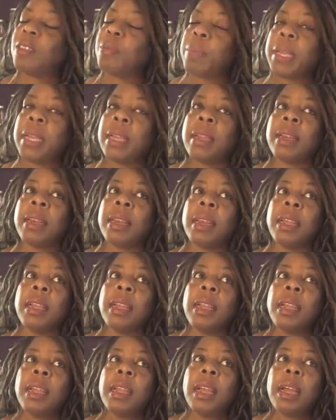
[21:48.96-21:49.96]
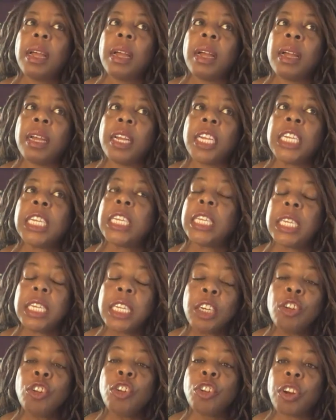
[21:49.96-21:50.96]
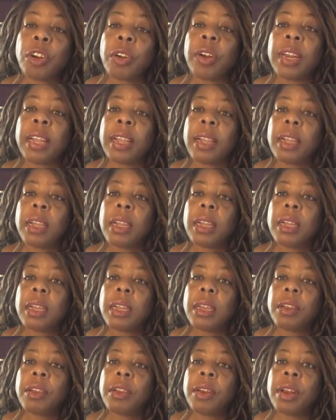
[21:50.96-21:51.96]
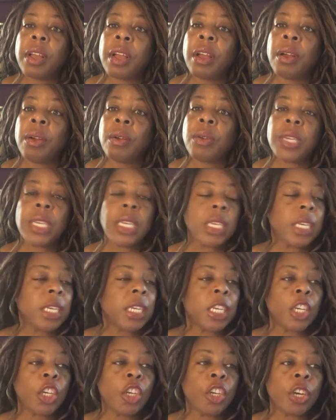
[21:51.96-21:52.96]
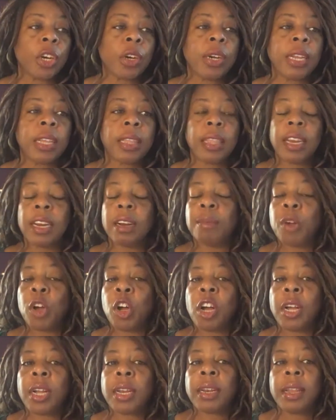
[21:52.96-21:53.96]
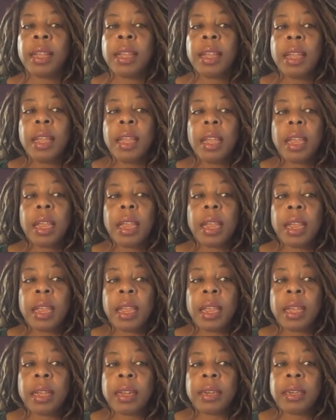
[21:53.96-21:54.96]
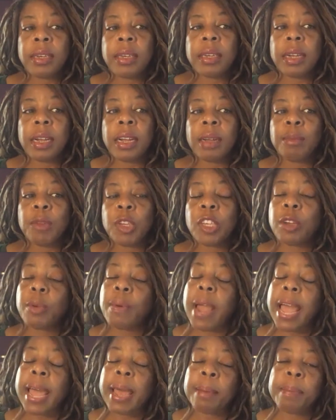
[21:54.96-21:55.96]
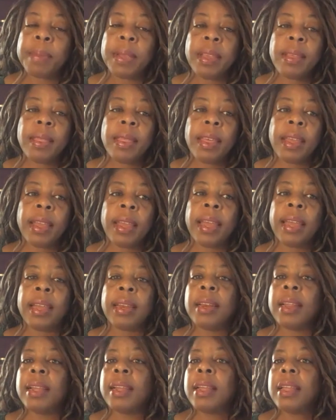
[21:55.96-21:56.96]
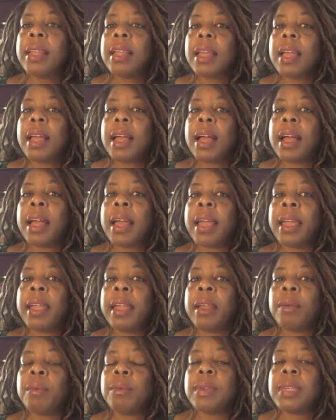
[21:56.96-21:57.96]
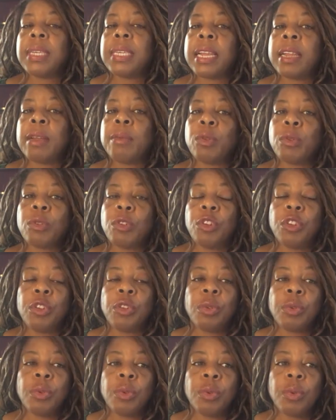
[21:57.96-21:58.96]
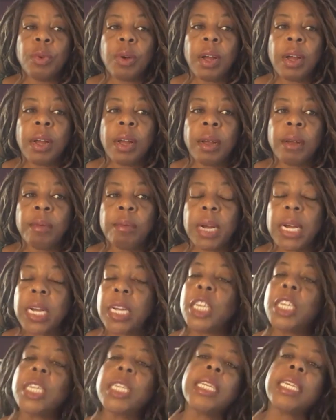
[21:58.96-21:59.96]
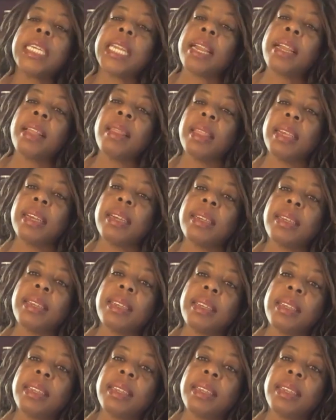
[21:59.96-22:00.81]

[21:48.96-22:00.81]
been, it's still a journey, it's still a journey that I'm on. And I'm so happy that I was able to understand this.